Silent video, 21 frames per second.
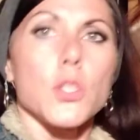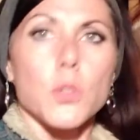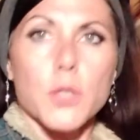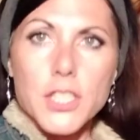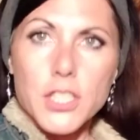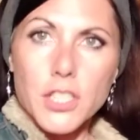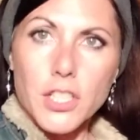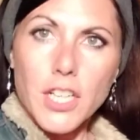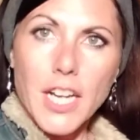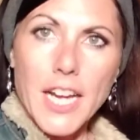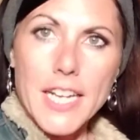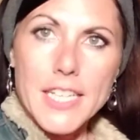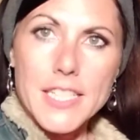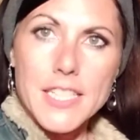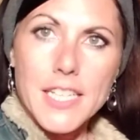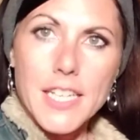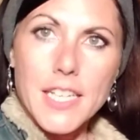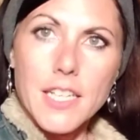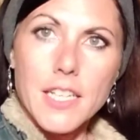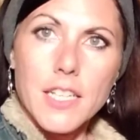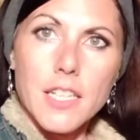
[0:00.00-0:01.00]
it's a good
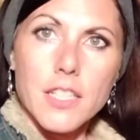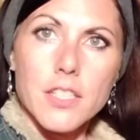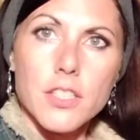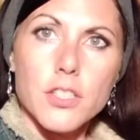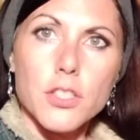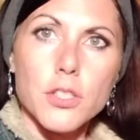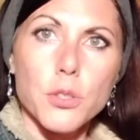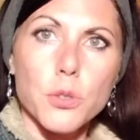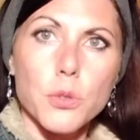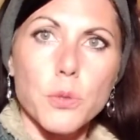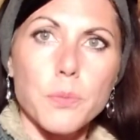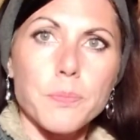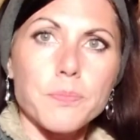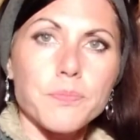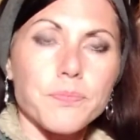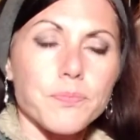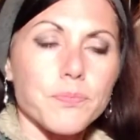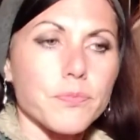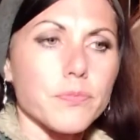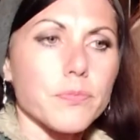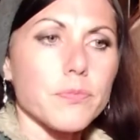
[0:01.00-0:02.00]
idea to
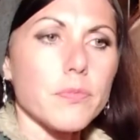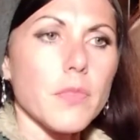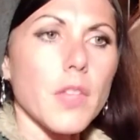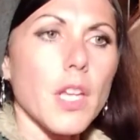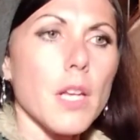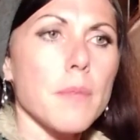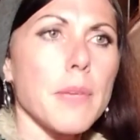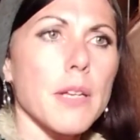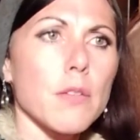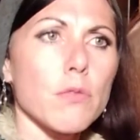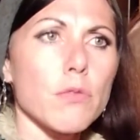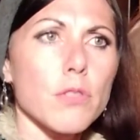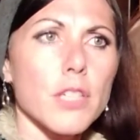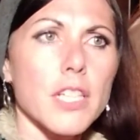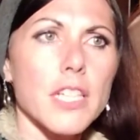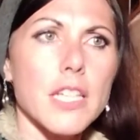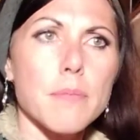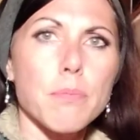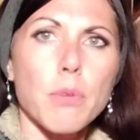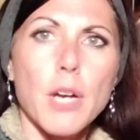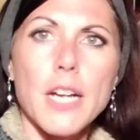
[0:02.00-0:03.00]
be
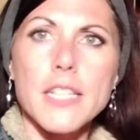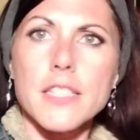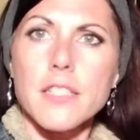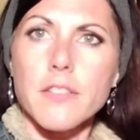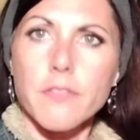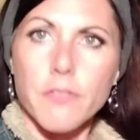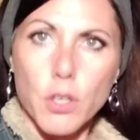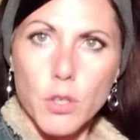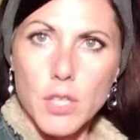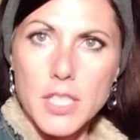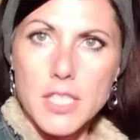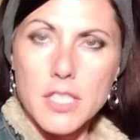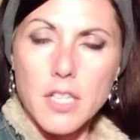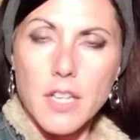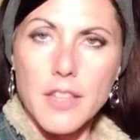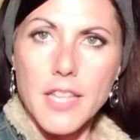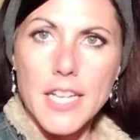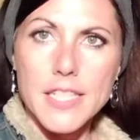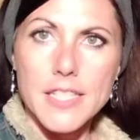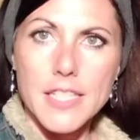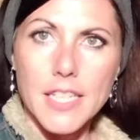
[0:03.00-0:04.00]
really present, focus on
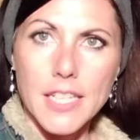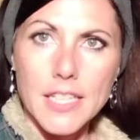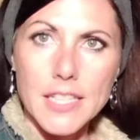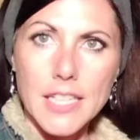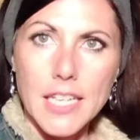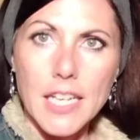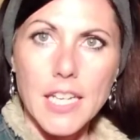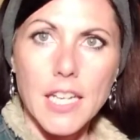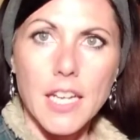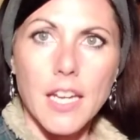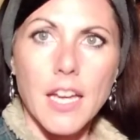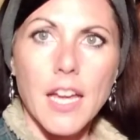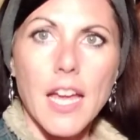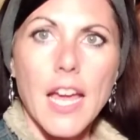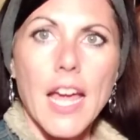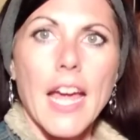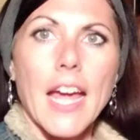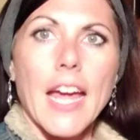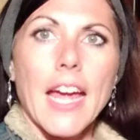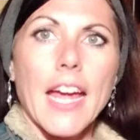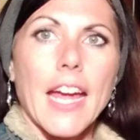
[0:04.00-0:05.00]
that technique,
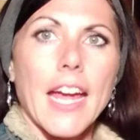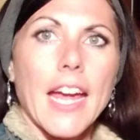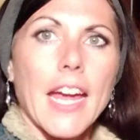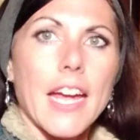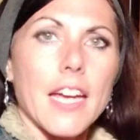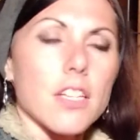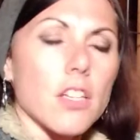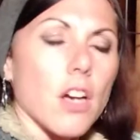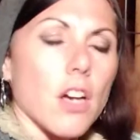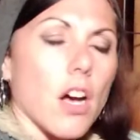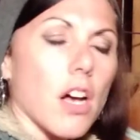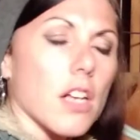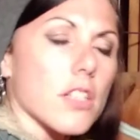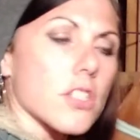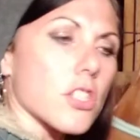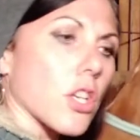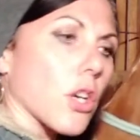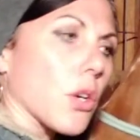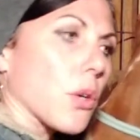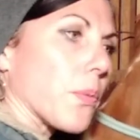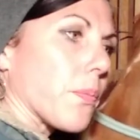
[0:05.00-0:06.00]
and
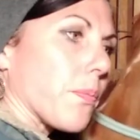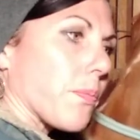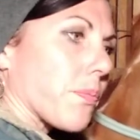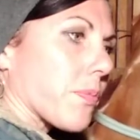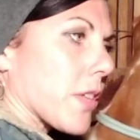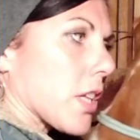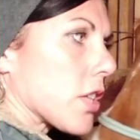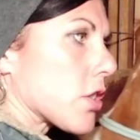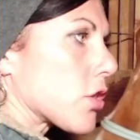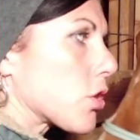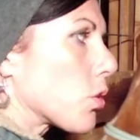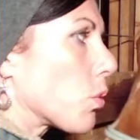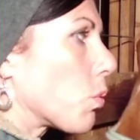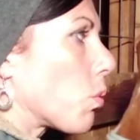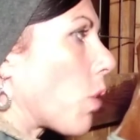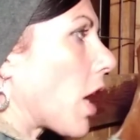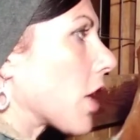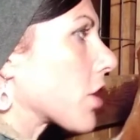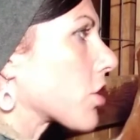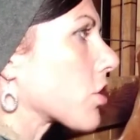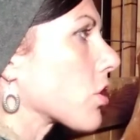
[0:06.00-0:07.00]
also to
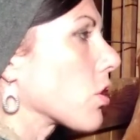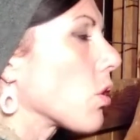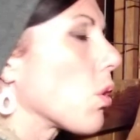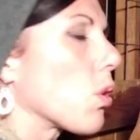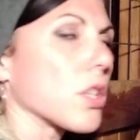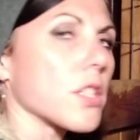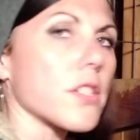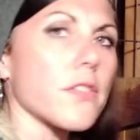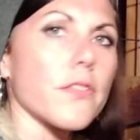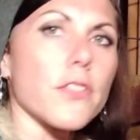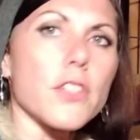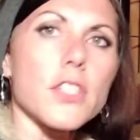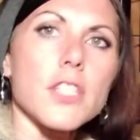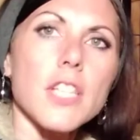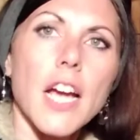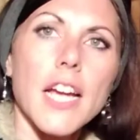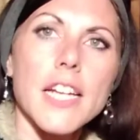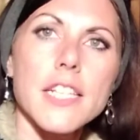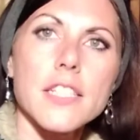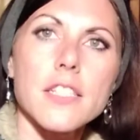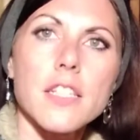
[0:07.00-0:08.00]
watch the horse for
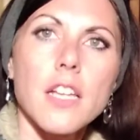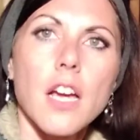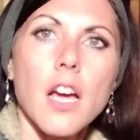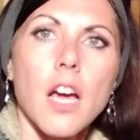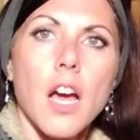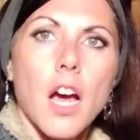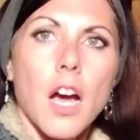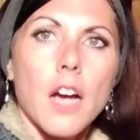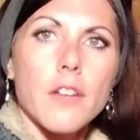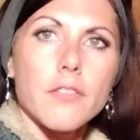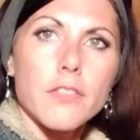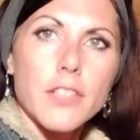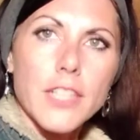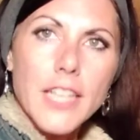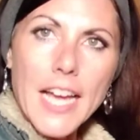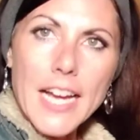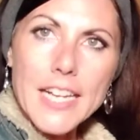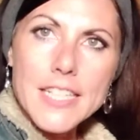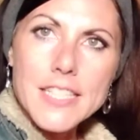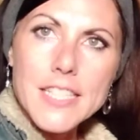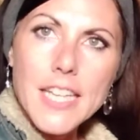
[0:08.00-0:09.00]
signs of
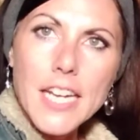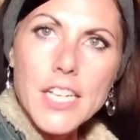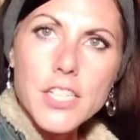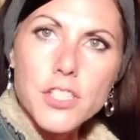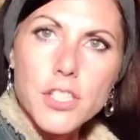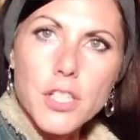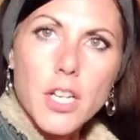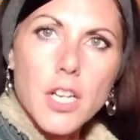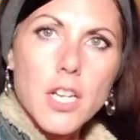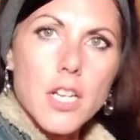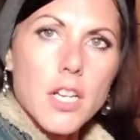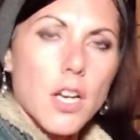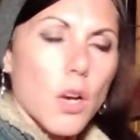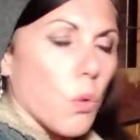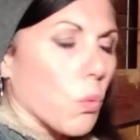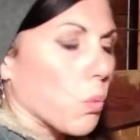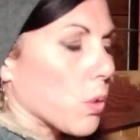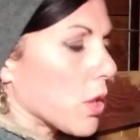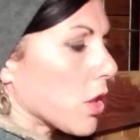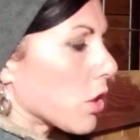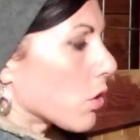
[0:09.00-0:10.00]
relaxation.
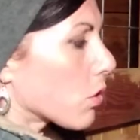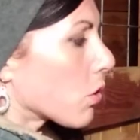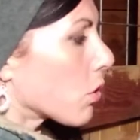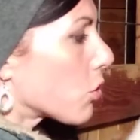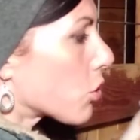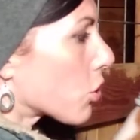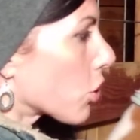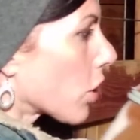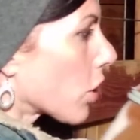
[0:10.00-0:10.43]
When you use your